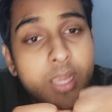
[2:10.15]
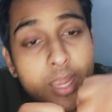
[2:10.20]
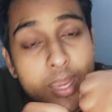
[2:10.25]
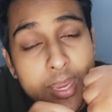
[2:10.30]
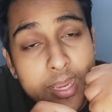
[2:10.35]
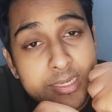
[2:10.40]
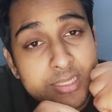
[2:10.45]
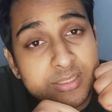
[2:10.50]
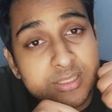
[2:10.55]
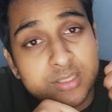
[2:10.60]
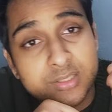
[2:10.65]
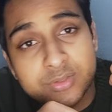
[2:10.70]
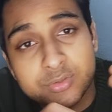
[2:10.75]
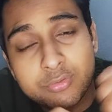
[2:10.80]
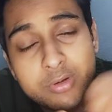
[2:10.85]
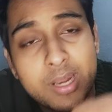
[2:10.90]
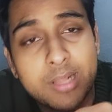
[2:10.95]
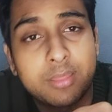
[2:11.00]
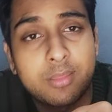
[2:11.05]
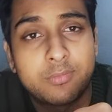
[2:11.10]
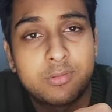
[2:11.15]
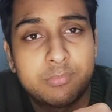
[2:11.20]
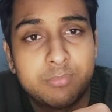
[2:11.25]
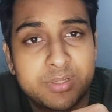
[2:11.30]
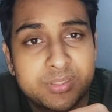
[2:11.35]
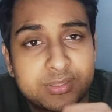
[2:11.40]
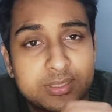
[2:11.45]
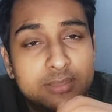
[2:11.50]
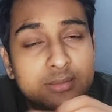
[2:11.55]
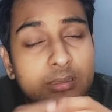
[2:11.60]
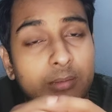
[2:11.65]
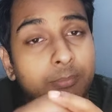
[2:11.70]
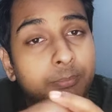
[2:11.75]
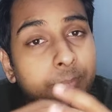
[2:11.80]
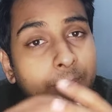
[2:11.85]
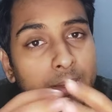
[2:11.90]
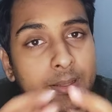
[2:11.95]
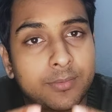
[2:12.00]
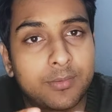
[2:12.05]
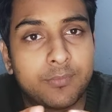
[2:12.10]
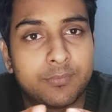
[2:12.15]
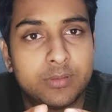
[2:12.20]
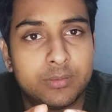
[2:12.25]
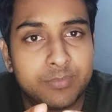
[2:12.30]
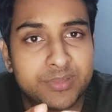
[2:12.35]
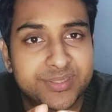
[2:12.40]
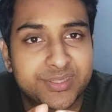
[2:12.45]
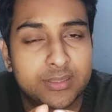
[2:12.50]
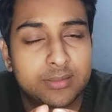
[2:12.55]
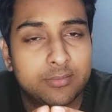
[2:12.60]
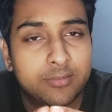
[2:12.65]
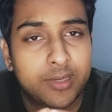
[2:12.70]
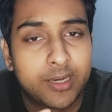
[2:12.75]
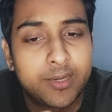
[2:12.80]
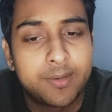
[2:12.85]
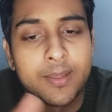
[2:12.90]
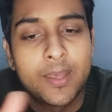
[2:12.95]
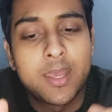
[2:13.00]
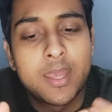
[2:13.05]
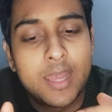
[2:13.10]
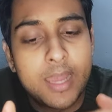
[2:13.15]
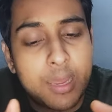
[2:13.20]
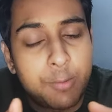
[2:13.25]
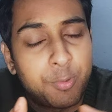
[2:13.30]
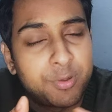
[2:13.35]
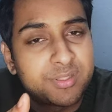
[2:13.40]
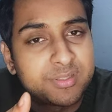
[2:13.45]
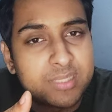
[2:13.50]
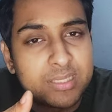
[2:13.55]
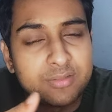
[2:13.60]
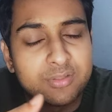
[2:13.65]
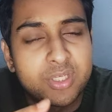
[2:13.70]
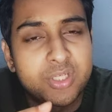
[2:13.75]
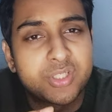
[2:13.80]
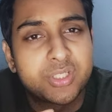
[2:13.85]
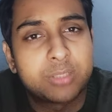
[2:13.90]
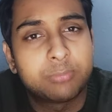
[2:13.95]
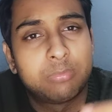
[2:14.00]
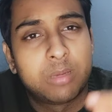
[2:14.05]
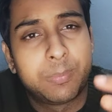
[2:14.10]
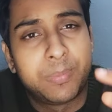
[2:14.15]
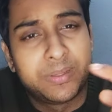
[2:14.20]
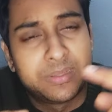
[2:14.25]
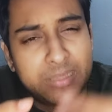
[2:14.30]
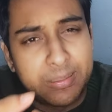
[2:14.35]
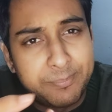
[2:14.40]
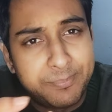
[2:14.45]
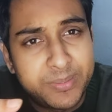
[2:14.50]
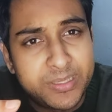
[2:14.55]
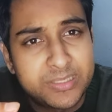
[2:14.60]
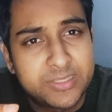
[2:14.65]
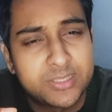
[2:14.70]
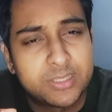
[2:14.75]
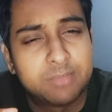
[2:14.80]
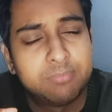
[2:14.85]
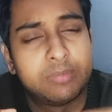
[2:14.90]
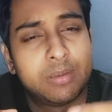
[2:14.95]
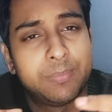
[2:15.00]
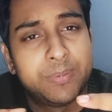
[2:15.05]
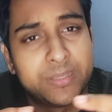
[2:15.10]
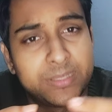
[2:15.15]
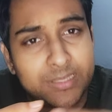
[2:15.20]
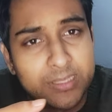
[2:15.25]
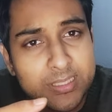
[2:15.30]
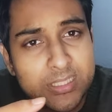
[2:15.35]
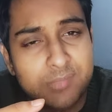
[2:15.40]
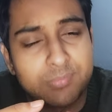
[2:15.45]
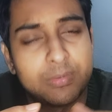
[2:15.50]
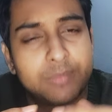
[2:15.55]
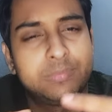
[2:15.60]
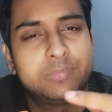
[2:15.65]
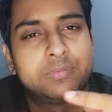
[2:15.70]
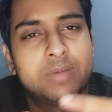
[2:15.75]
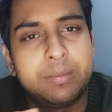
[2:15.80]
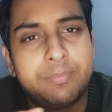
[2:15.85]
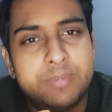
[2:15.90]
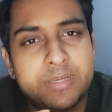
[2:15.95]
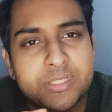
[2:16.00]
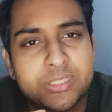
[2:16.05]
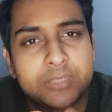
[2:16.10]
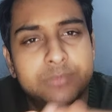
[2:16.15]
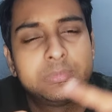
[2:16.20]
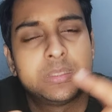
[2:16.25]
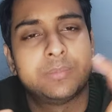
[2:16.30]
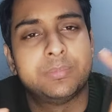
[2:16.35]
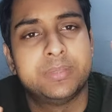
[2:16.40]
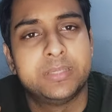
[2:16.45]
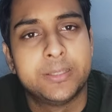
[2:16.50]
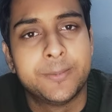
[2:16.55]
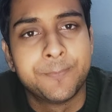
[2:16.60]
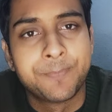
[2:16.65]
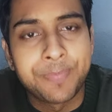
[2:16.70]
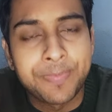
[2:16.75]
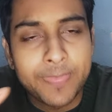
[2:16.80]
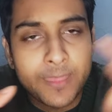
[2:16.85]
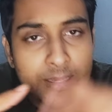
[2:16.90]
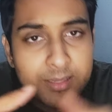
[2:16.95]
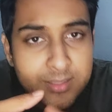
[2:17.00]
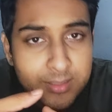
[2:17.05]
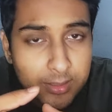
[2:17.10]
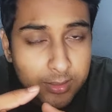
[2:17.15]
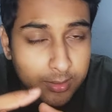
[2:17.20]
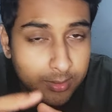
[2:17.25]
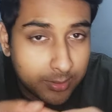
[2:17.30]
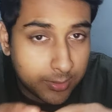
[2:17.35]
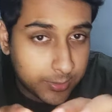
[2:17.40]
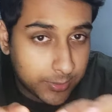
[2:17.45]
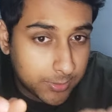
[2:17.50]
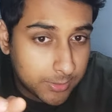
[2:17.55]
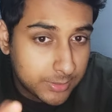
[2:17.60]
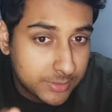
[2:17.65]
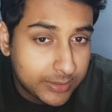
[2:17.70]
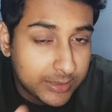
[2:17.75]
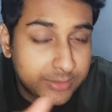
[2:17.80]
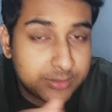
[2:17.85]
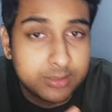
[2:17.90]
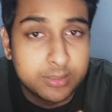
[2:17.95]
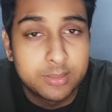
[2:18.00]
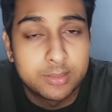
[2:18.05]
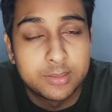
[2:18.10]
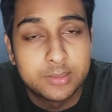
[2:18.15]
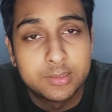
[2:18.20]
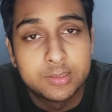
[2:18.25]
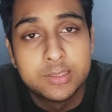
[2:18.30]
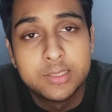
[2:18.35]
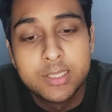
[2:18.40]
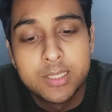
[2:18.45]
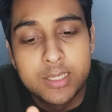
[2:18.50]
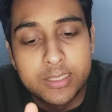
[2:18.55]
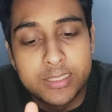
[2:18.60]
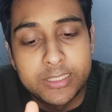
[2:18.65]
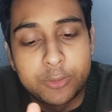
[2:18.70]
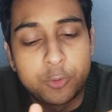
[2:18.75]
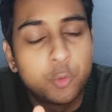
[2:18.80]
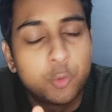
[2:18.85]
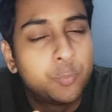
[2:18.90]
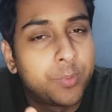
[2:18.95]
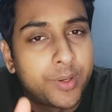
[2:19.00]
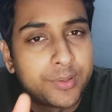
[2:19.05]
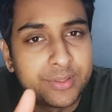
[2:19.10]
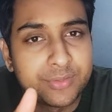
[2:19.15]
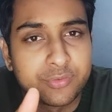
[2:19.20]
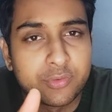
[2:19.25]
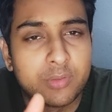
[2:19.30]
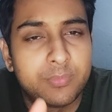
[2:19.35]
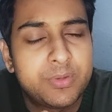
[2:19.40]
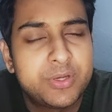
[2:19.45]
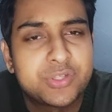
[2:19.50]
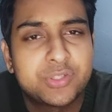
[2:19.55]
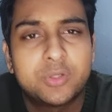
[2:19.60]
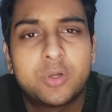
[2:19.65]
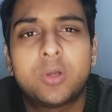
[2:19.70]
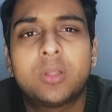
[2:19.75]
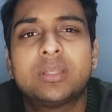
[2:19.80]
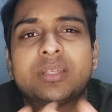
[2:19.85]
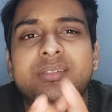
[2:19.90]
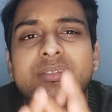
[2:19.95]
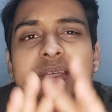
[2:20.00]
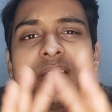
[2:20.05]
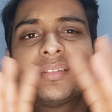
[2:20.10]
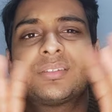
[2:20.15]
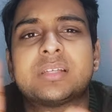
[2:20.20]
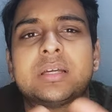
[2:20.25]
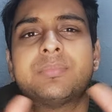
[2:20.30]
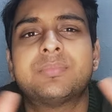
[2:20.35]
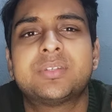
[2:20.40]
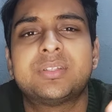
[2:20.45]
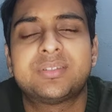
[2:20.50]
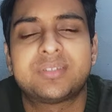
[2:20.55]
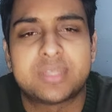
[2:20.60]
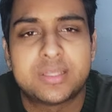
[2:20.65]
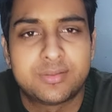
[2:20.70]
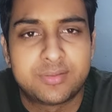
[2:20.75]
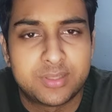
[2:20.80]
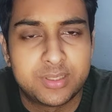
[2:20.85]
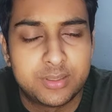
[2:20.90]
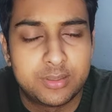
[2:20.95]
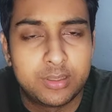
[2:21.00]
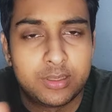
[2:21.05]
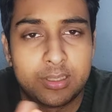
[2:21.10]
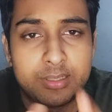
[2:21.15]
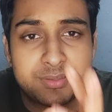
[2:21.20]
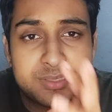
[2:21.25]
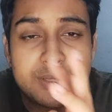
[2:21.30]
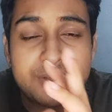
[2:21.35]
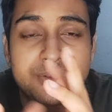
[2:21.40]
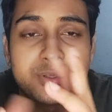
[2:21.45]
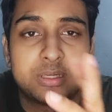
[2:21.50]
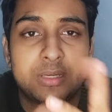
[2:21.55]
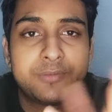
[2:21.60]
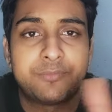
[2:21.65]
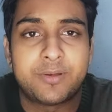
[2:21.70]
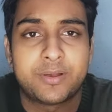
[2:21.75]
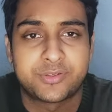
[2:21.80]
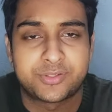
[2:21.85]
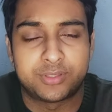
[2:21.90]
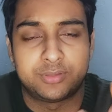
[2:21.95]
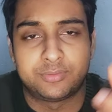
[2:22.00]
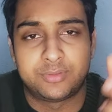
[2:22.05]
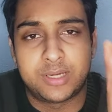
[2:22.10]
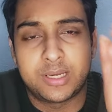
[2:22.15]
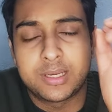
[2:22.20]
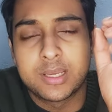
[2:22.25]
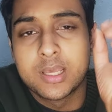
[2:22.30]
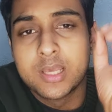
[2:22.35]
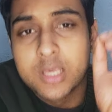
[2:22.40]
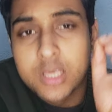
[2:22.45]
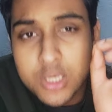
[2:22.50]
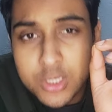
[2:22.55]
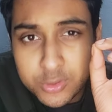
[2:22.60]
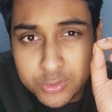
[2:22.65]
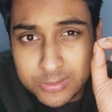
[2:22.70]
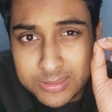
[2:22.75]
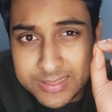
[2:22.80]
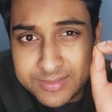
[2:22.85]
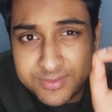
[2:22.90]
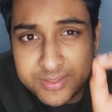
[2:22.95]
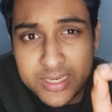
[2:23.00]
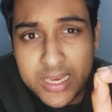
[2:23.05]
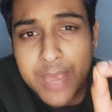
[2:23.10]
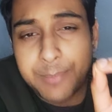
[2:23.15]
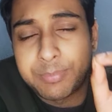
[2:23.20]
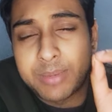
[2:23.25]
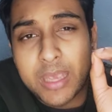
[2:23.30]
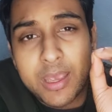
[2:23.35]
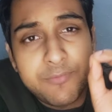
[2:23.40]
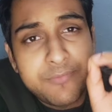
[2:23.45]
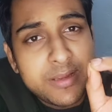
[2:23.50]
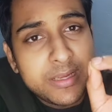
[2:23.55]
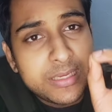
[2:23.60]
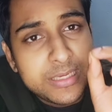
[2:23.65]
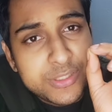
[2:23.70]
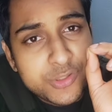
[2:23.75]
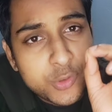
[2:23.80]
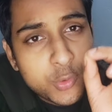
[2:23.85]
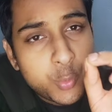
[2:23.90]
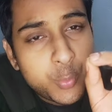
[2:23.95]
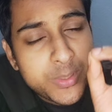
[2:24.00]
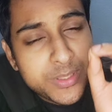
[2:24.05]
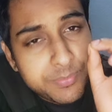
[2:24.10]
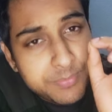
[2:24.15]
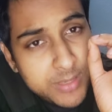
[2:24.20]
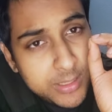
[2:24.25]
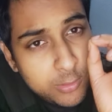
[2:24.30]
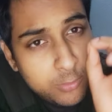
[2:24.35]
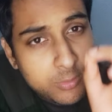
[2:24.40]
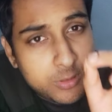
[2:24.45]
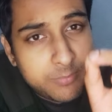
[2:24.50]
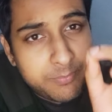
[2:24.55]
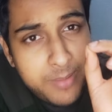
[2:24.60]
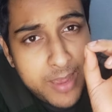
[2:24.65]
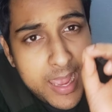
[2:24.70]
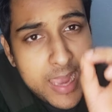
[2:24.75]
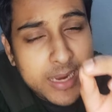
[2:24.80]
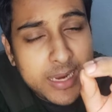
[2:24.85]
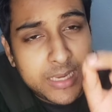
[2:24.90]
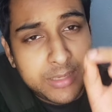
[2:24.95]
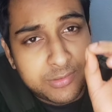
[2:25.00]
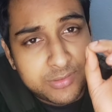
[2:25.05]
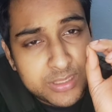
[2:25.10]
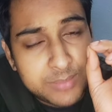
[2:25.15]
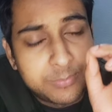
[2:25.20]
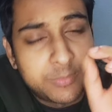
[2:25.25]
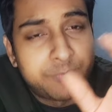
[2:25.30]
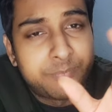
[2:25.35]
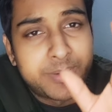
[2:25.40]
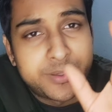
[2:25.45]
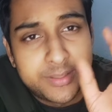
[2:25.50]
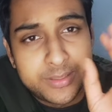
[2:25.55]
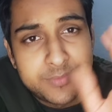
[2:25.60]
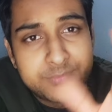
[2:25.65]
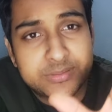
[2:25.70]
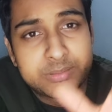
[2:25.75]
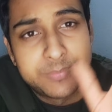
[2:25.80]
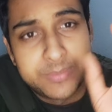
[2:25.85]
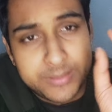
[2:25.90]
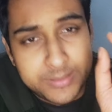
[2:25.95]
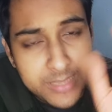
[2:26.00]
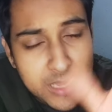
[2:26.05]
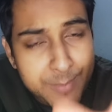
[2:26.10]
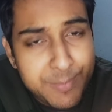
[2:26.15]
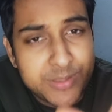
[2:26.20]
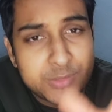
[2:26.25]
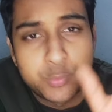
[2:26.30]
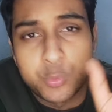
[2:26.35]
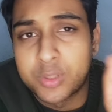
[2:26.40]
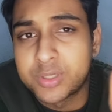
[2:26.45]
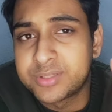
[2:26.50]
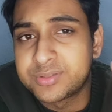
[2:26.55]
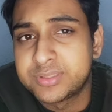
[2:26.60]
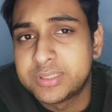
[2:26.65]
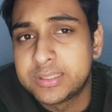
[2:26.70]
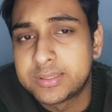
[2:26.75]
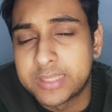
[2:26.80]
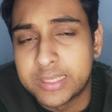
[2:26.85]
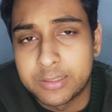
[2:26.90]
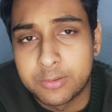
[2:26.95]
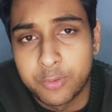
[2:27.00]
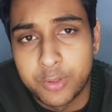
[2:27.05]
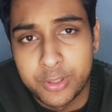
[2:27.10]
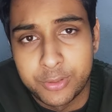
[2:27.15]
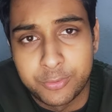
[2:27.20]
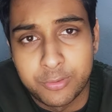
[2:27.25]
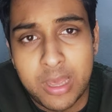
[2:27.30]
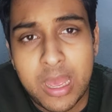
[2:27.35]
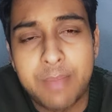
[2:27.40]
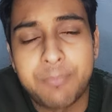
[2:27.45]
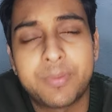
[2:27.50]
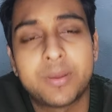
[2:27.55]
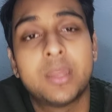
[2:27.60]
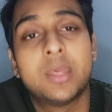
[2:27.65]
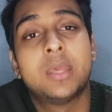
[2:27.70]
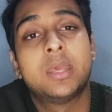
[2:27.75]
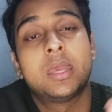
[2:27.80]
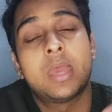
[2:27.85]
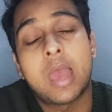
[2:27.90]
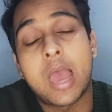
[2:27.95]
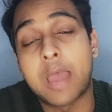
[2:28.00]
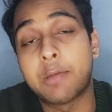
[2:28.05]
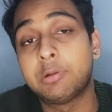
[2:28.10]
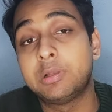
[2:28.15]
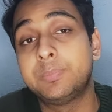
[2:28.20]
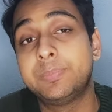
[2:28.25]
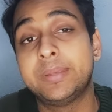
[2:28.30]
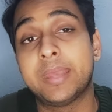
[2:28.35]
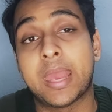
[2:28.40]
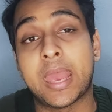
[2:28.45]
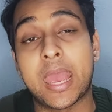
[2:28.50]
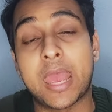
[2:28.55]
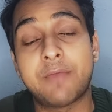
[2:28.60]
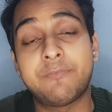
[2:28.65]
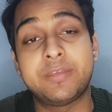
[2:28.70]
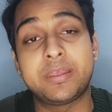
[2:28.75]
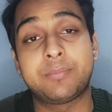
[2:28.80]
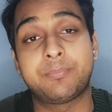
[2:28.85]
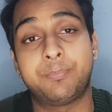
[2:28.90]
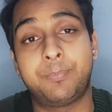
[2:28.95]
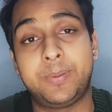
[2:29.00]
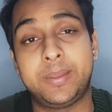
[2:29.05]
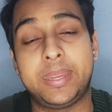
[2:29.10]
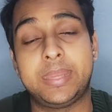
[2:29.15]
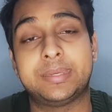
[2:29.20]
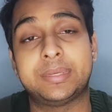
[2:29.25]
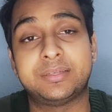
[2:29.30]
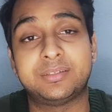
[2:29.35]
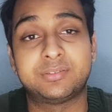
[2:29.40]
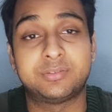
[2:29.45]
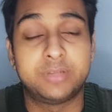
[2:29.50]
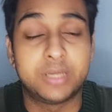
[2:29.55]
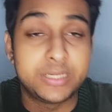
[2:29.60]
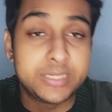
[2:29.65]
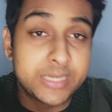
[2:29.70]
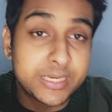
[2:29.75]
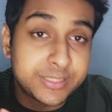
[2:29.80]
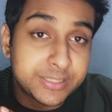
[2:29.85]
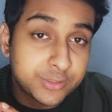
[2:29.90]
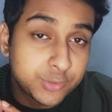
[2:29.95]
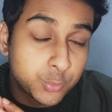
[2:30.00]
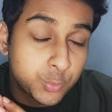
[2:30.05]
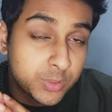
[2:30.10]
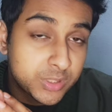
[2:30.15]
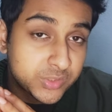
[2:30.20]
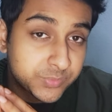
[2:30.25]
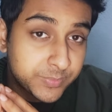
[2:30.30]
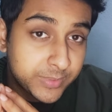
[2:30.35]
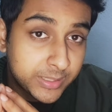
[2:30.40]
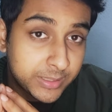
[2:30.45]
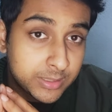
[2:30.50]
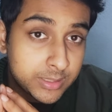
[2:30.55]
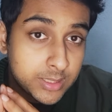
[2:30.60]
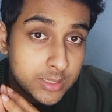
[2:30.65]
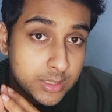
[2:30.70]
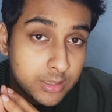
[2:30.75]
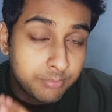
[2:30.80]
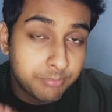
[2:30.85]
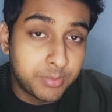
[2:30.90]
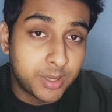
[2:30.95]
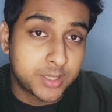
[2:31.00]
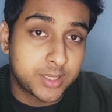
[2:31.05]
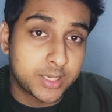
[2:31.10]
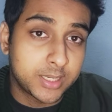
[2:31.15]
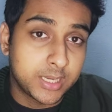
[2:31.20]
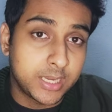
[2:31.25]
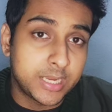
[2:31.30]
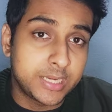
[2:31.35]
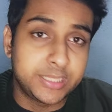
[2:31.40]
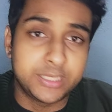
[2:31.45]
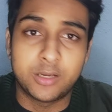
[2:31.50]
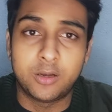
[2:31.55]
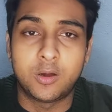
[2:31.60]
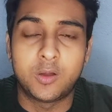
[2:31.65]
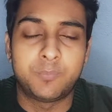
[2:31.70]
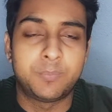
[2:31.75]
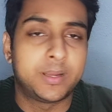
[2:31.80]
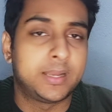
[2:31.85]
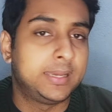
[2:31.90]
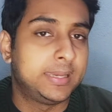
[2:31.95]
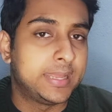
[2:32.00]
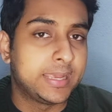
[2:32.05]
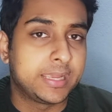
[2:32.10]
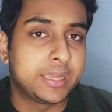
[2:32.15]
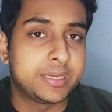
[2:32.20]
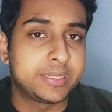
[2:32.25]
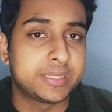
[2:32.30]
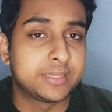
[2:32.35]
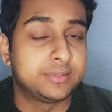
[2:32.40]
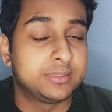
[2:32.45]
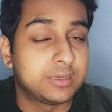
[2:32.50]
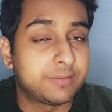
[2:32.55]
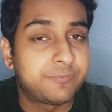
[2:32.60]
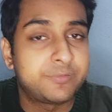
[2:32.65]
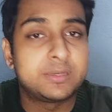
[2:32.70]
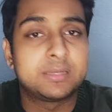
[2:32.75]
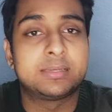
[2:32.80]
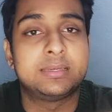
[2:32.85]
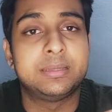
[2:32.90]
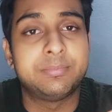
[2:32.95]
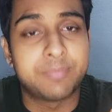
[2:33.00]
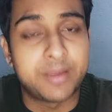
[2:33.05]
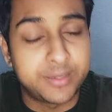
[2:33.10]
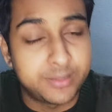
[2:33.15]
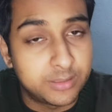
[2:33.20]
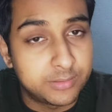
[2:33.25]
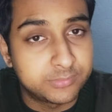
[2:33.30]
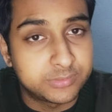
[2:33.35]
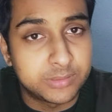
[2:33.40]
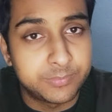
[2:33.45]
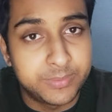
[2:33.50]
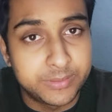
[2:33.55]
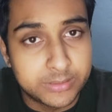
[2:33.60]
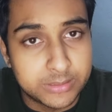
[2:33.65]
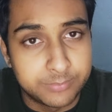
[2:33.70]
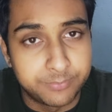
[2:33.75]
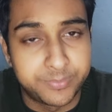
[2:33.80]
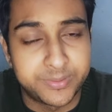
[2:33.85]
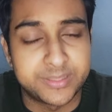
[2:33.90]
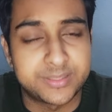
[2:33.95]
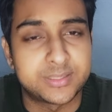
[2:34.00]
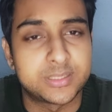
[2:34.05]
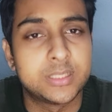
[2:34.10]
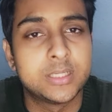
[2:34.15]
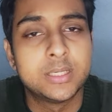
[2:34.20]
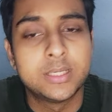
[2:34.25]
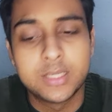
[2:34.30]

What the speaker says: It is the strength of the muscle, the bulk of the muscle, right? And what is sensation? Maybe temperature, maybe touch, maybe vibration, maybe the 2-point discrimination. All these things comes in sensory functions, right? So let's say I'm having issue with my lower back and some of my nerves have been damaged. What is the thing going to happen? I will be having pain that is radiating towards my buttock area or my leg area. Definitely my nerves have been compressed.